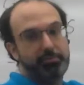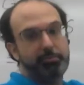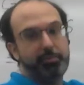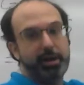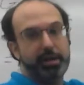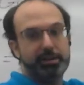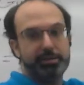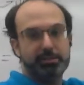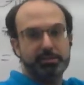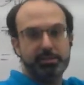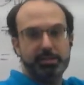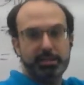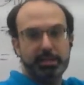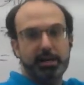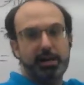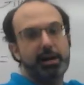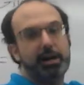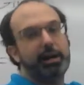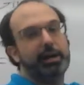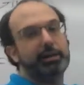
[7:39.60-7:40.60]
minus
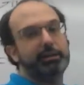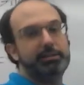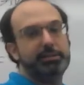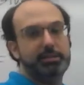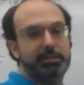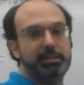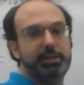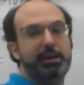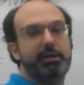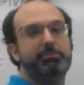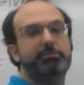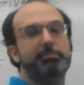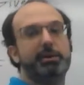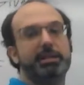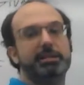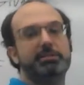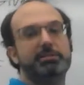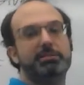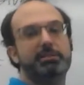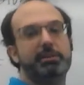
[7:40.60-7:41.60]
di, tf
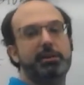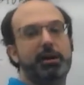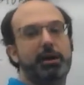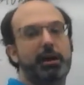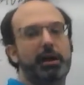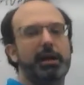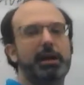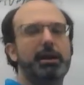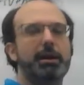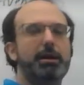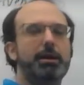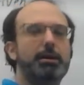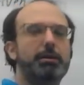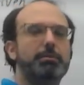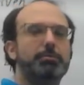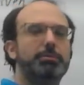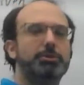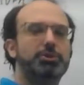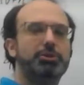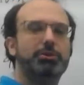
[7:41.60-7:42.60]
minus ti,
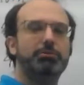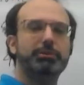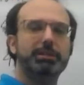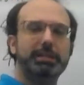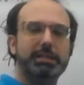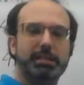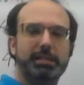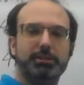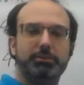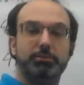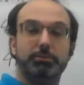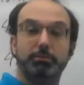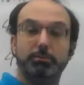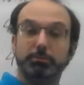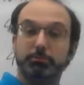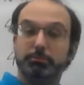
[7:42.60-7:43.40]
but you don't really need to.